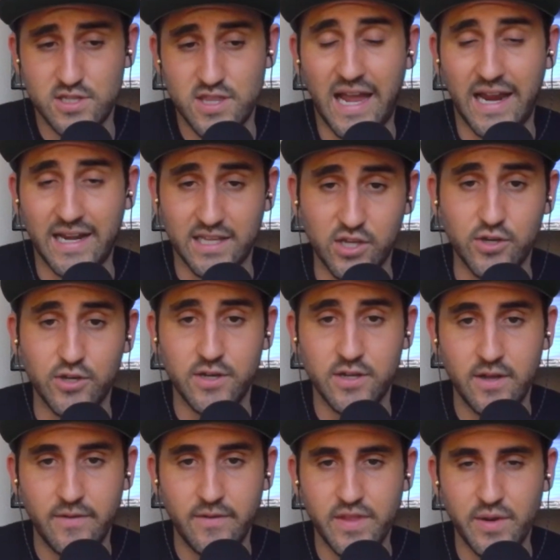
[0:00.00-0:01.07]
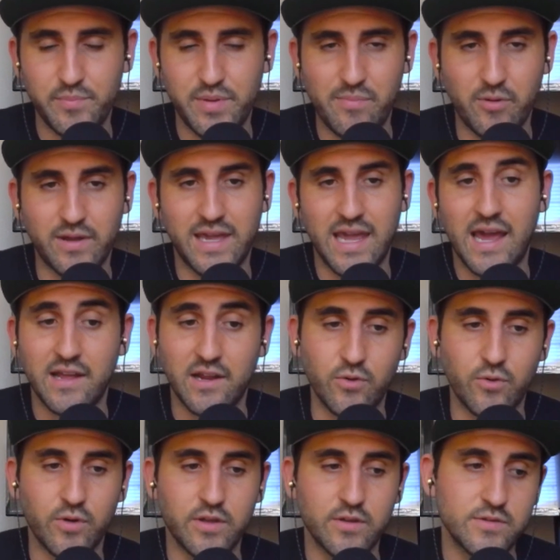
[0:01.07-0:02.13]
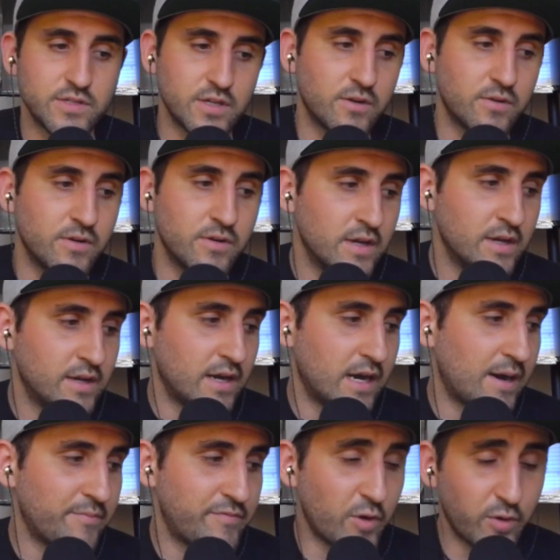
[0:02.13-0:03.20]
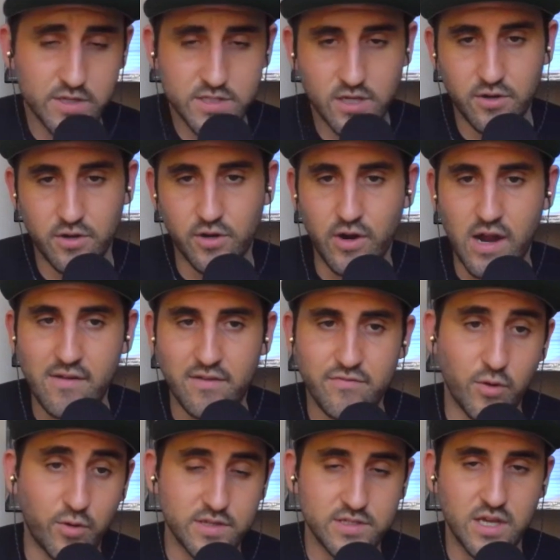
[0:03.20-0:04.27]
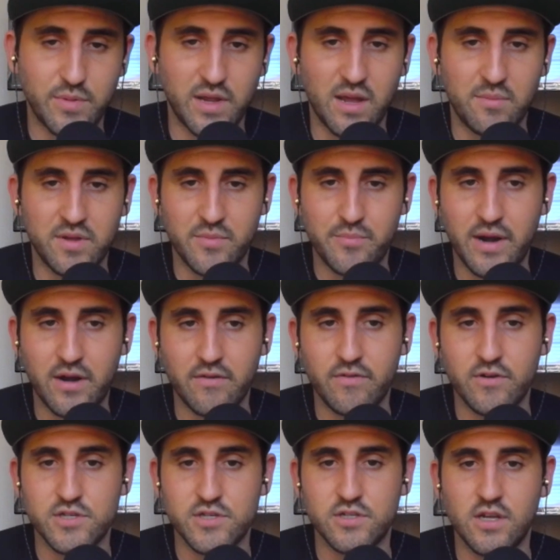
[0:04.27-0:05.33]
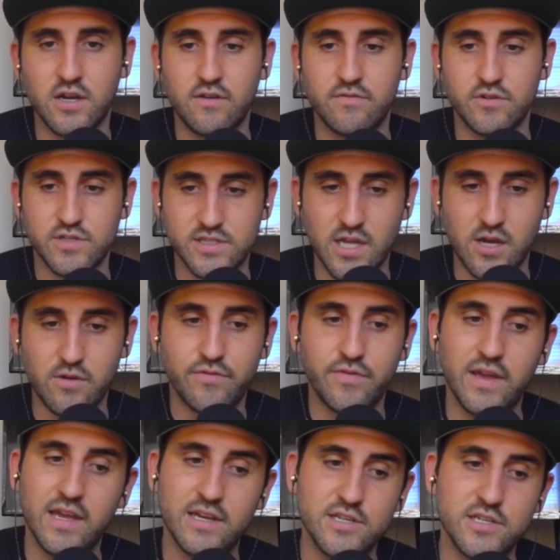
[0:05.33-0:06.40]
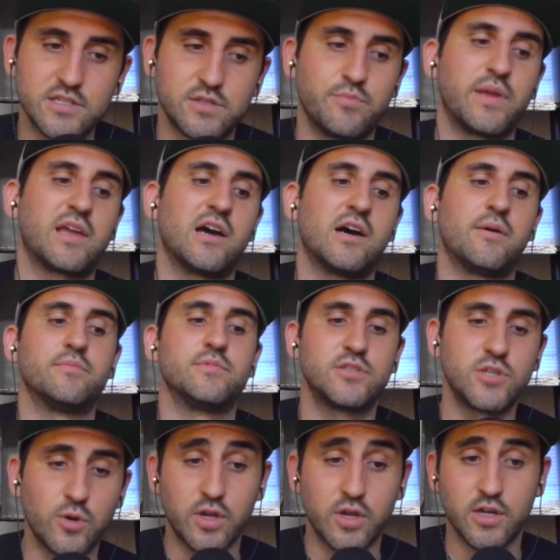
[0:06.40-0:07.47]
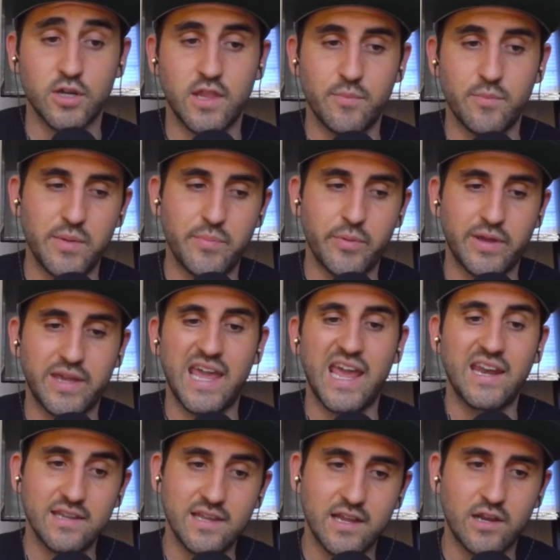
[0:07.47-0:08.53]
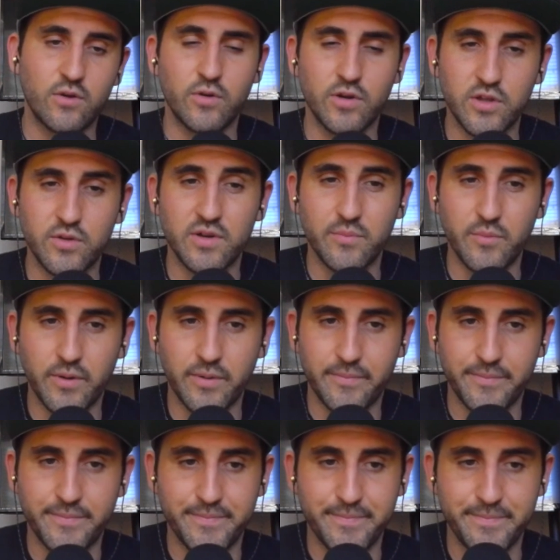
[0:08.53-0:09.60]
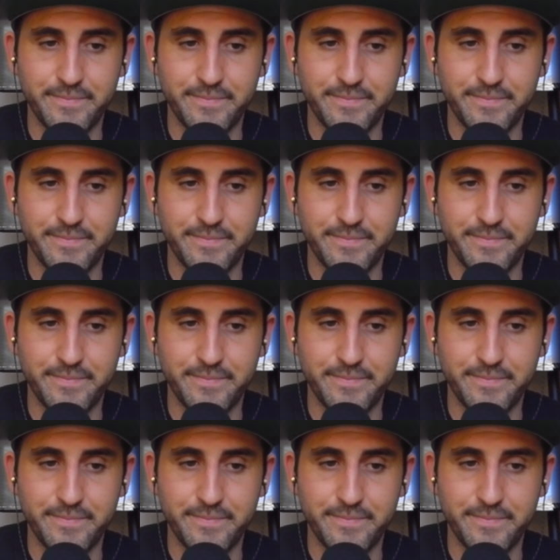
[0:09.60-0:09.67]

just that good, then people can't ignore you. So, focus on your craft, focus on becoming a better version of yourself, and just become so good that people can't ignore you anymore.